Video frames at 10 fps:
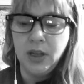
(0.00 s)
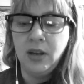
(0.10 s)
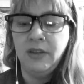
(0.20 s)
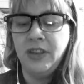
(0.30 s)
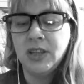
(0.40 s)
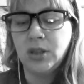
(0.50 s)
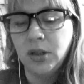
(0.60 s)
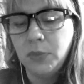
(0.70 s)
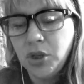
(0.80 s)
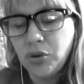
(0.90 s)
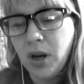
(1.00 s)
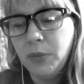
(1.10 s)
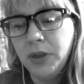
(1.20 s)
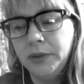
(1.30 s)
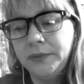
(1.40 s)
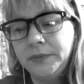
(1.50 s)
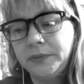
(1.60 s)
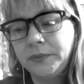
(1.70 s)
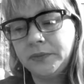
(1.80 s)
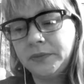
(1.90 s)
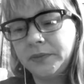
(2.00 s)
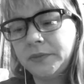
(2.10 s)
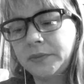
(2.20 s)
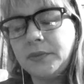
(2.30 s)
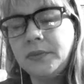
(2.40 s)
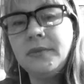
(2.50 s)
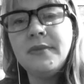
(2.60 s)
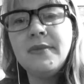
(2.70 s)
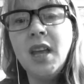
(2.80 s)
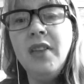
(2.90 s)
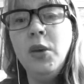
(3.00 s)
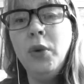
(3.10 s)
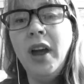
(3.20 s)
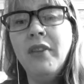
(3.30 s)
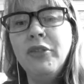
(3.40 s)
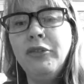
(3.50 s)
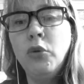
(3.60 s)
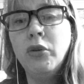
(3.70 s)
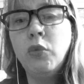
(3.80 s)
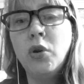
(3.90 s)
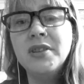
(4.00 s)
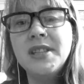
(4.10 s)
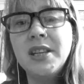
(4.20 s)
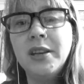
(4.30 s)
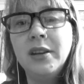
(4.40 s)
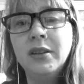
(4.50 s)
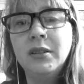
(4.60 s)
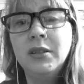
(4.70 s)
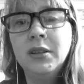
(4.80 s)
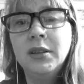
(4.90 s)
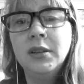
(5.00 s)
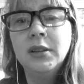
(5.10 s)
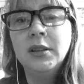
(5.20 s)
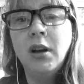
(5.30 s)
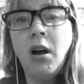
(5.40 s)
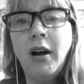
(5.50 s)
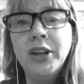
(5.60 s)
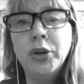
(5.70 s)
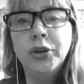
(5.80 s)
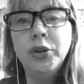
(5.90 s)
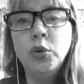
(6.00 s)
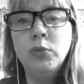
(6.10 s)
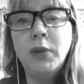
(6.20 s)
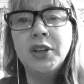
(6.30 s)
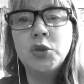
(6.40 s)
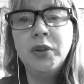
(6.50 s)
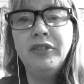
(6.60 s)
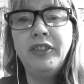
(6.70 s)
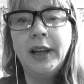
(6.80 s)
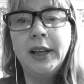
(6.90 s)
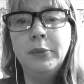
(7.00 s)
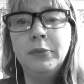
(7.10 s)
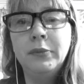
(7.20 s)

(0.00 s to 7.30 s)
if there's going to be drama. And then we have the Four of Wands here. I know you're my twin flame.